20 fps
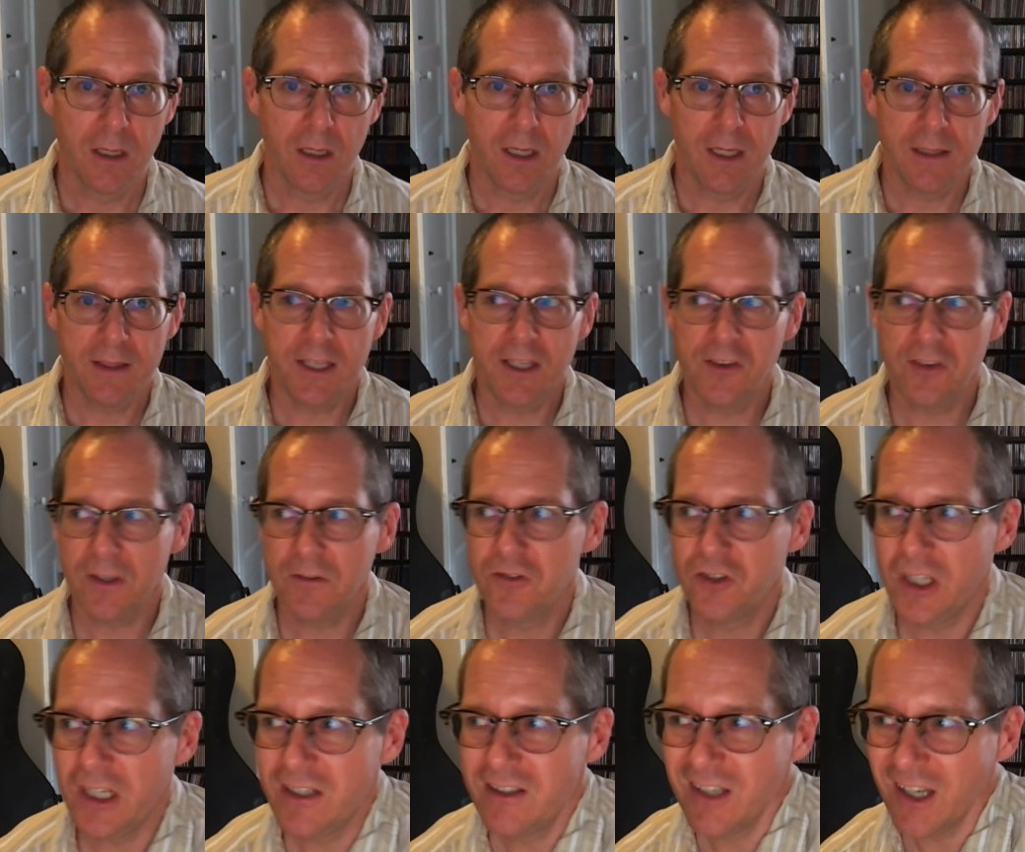At least if
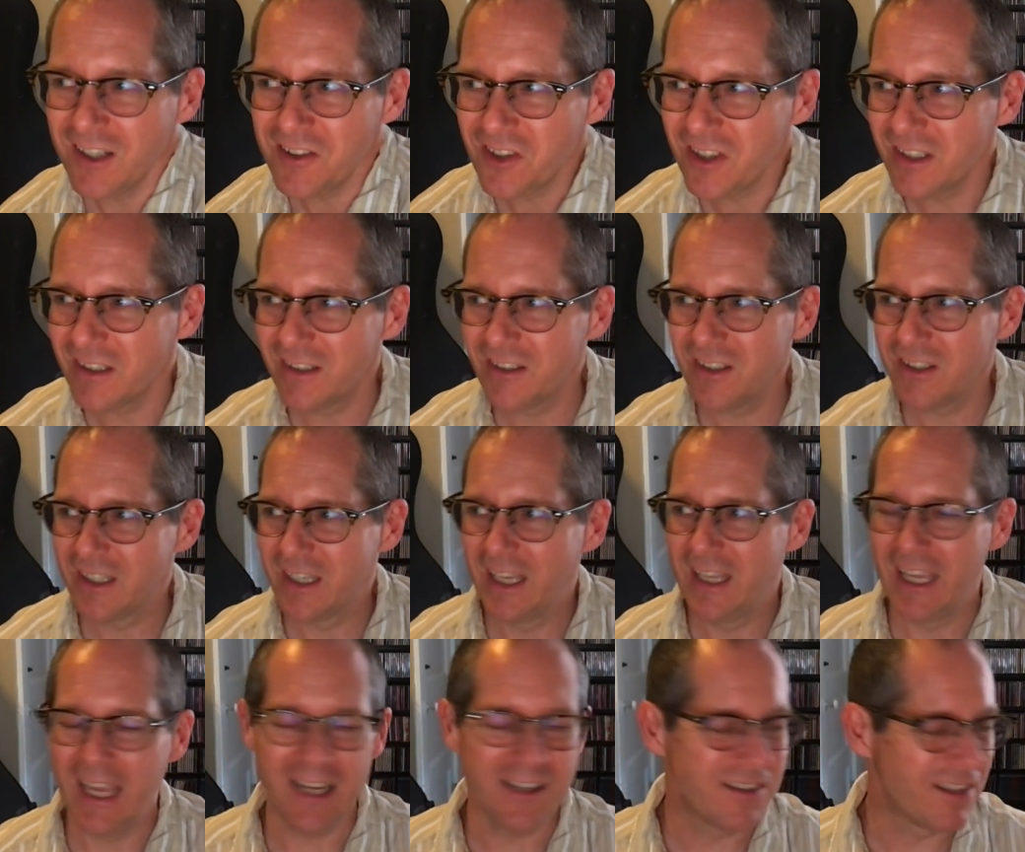she doesn't
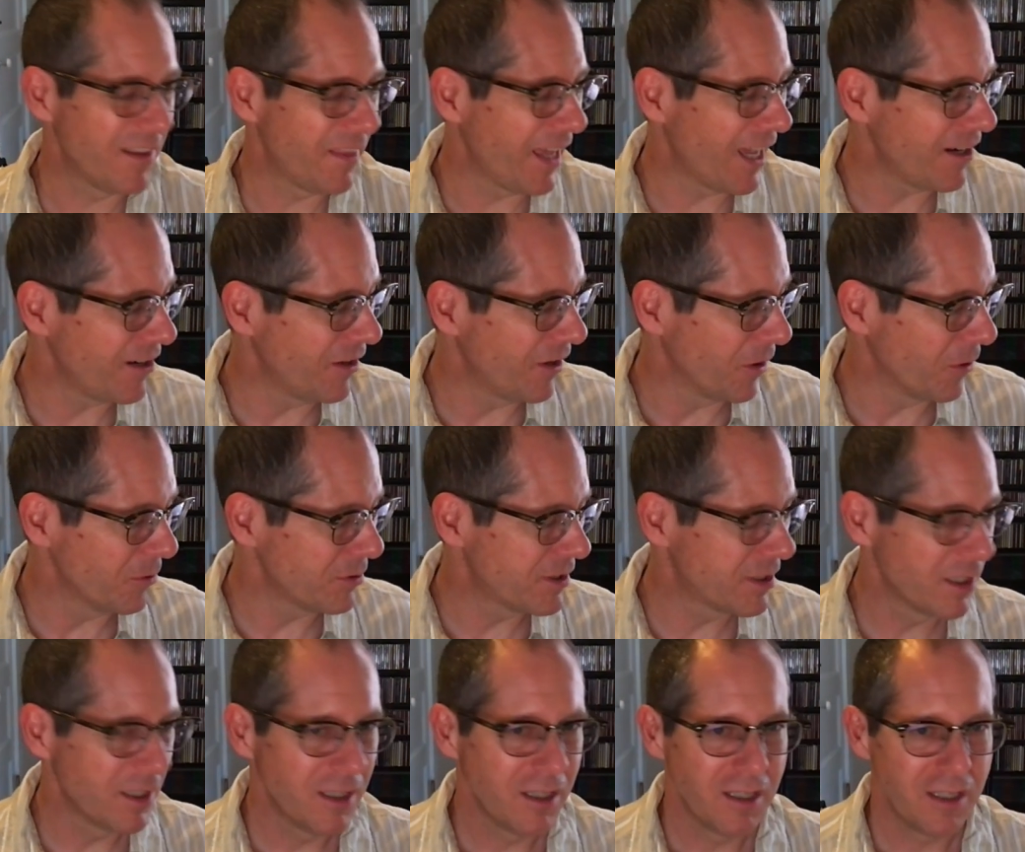get to that note,
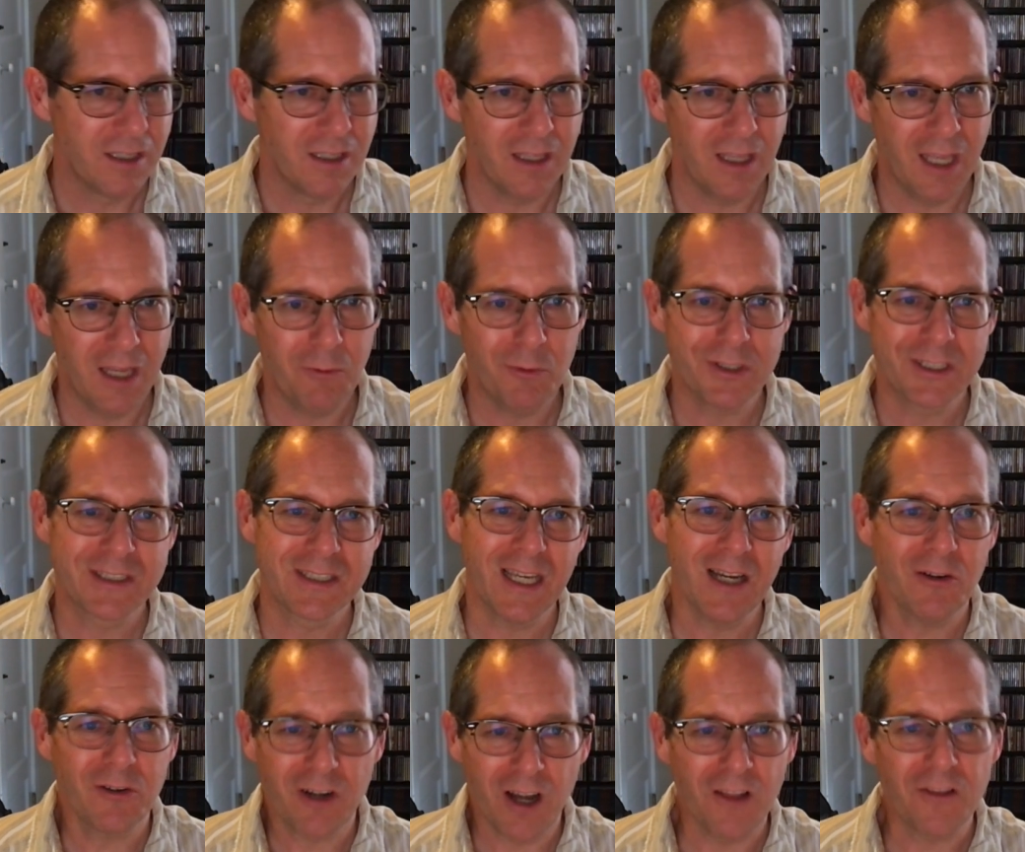it would
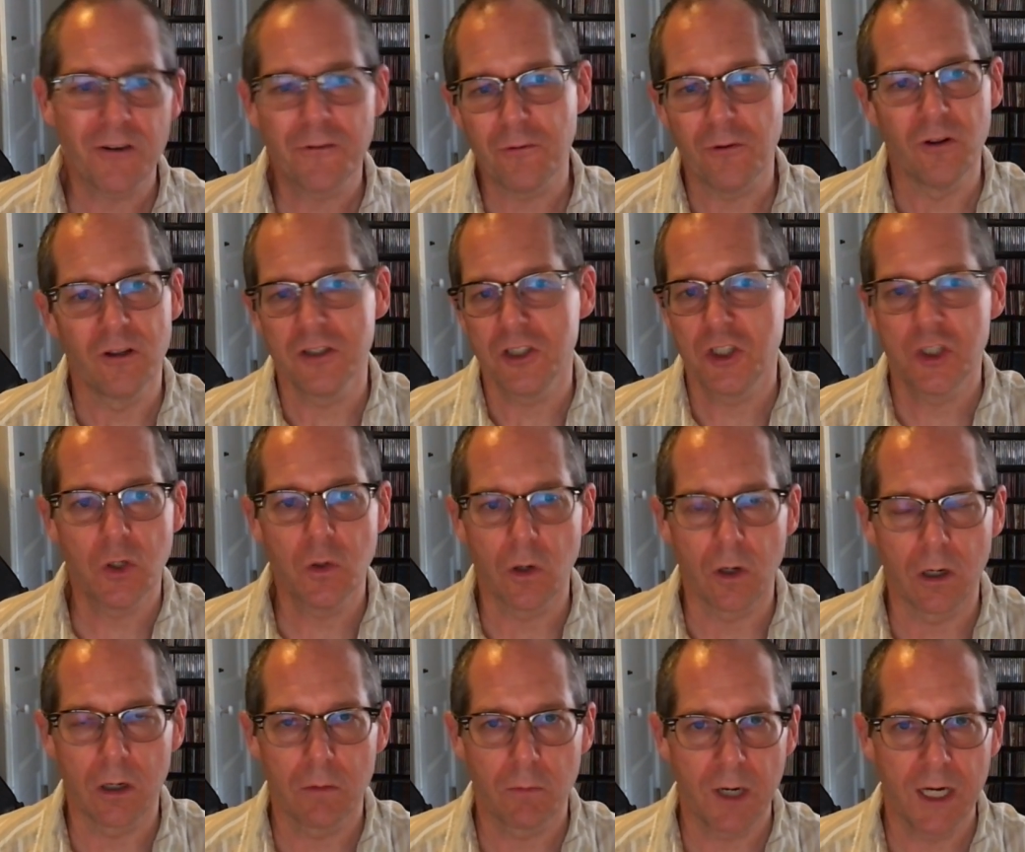sound colorful,
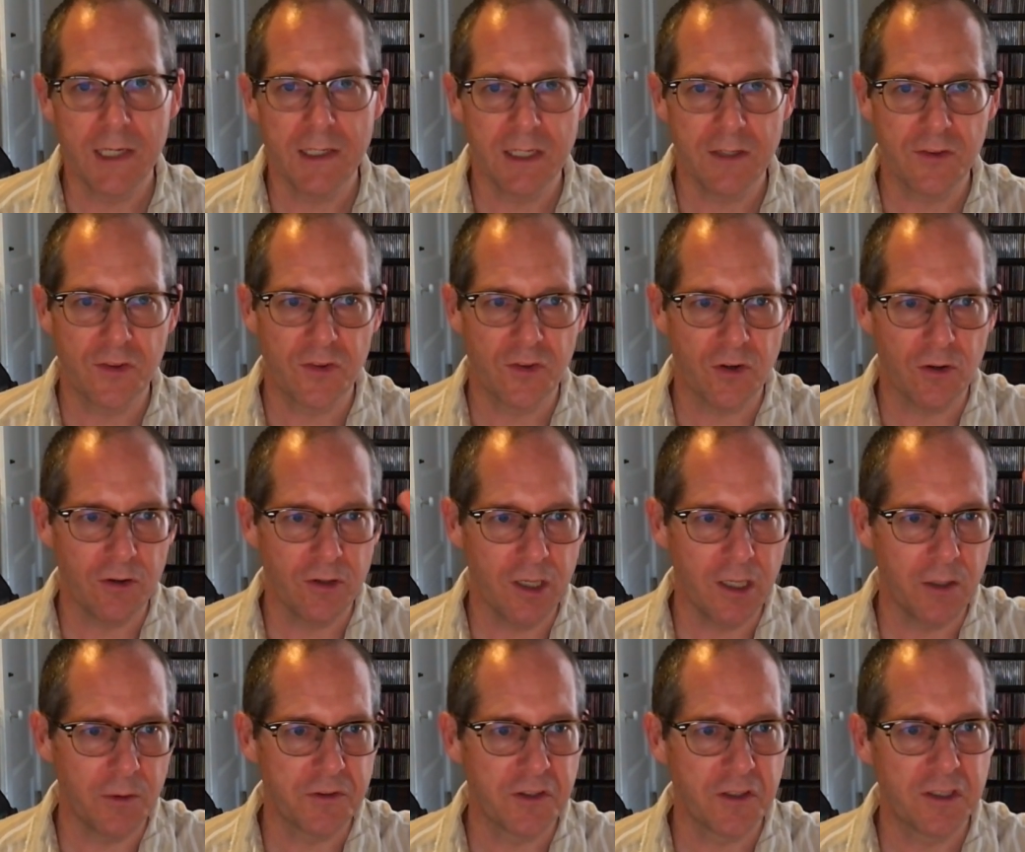sure, right? It's her,
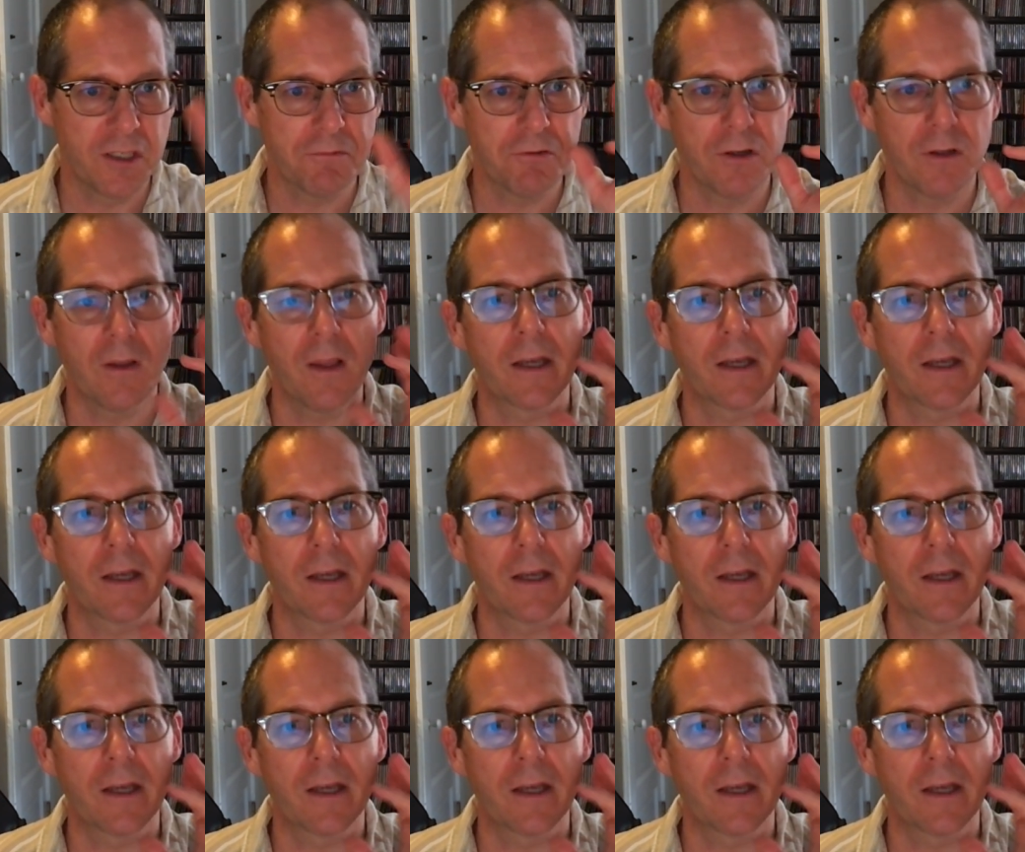it's a different